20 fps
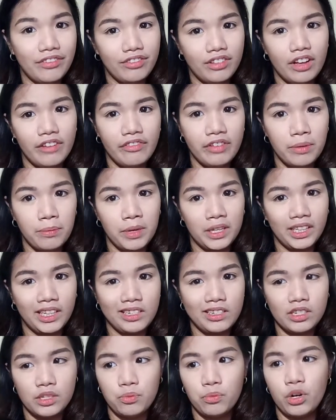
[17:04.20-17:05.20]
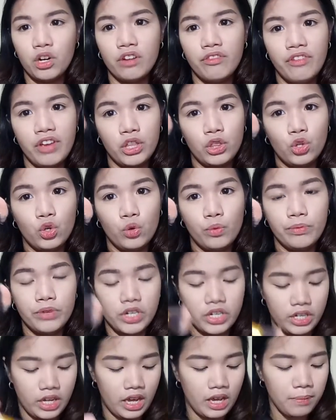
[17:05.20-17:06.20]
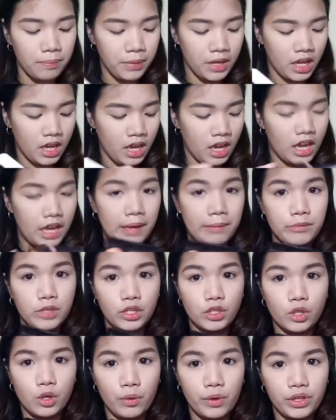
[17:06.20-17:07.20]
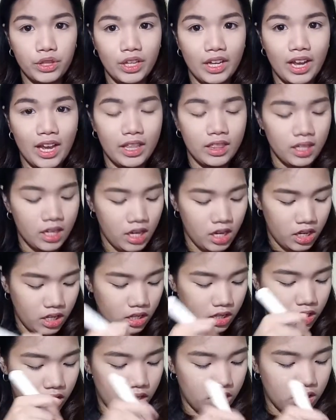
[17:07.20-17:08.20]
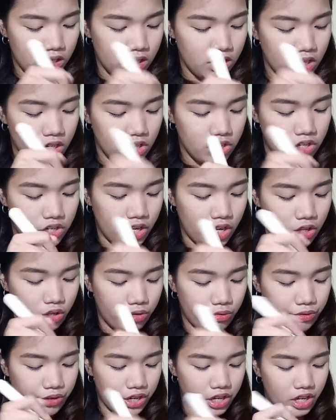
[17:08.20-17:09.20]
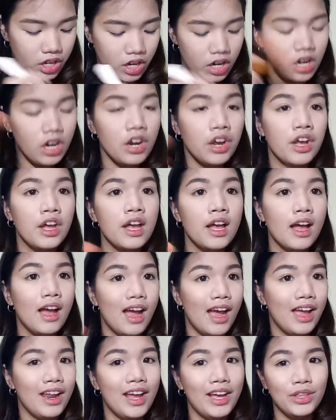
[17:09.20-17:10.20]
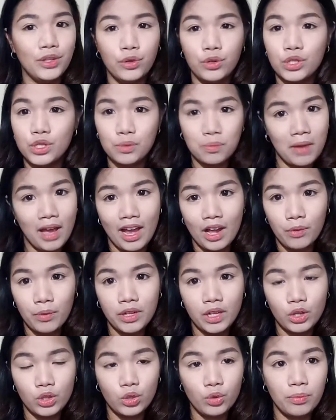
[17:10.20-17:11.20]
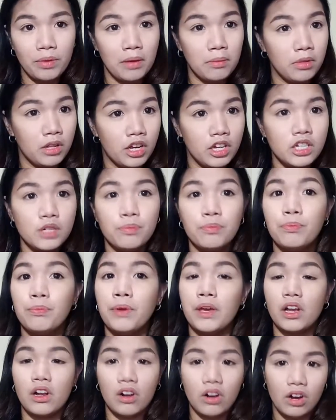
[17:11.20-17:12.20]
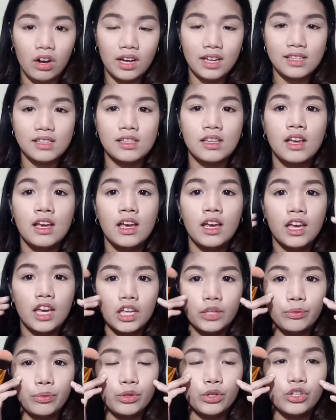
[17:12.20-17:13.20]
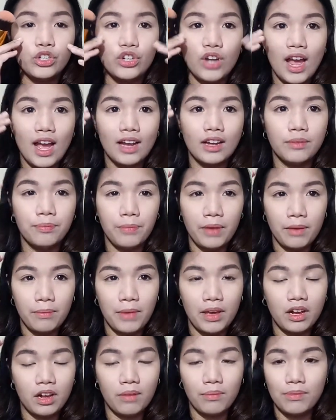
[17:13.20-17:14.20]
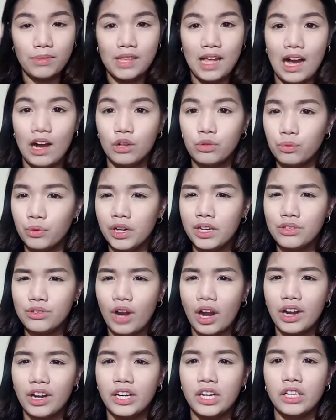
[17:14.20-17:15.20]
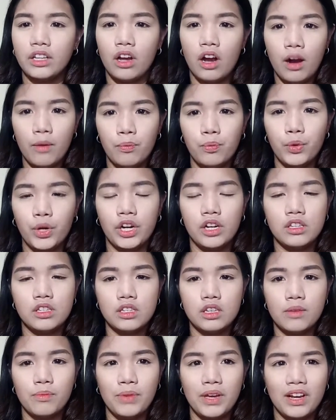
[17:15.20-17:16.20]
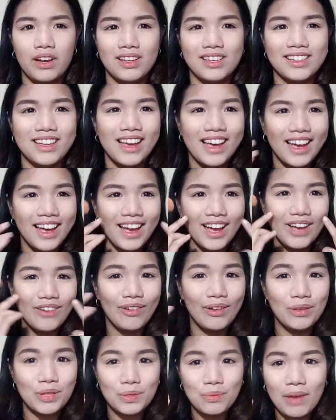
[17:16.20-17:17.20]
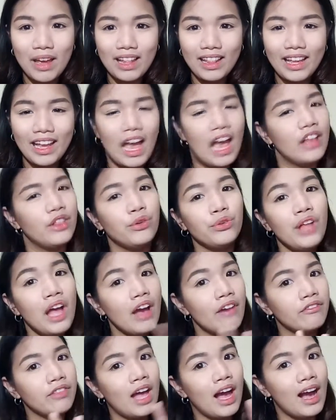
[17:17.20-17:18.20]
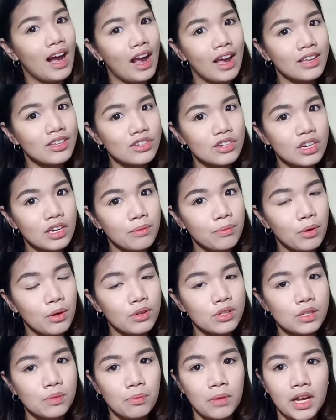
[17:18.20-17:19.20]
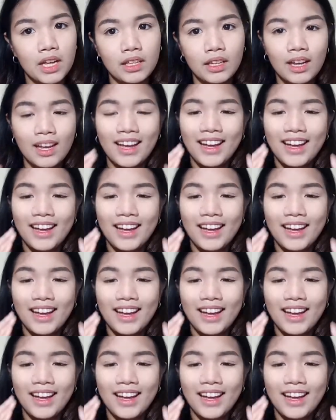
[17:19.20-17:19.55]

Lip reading: fluffy, but this is more of a dome shape. I'm just going to get this shade over here, and I don't smile when I do my blush because it will drag my makeup downwards rather than upwards, because if I'm smiling, I don't have the highest cheekbones, but